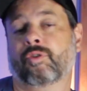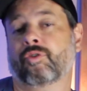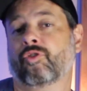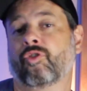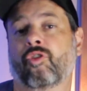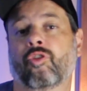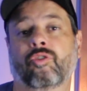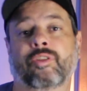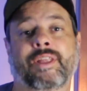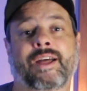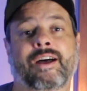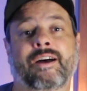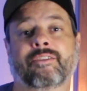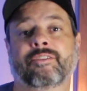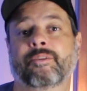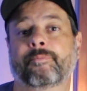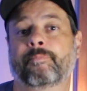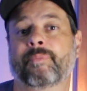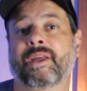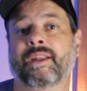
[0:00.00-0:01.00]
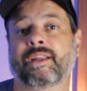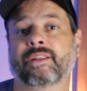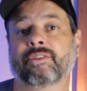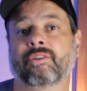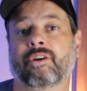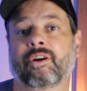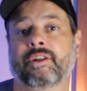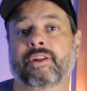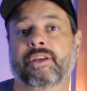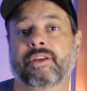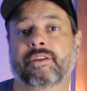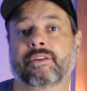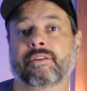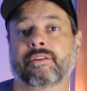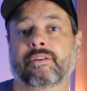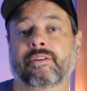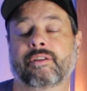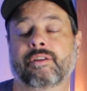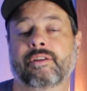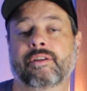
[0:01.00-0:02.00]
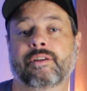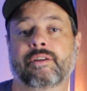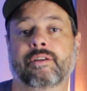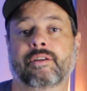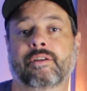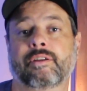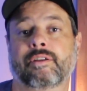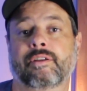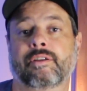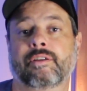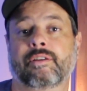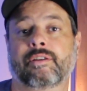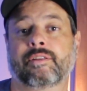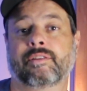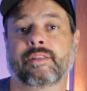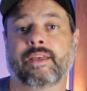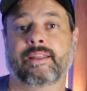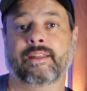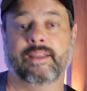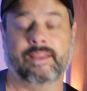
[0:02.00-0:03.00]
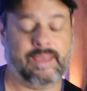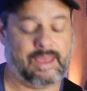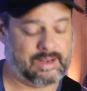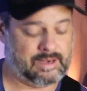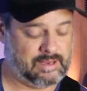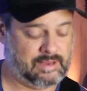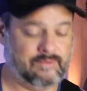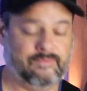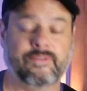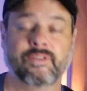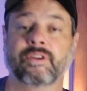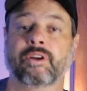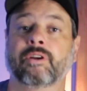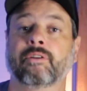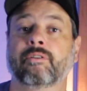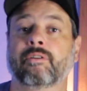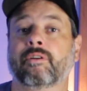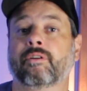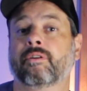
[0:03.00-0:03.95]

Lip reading: go down the pentatonic, then again here finger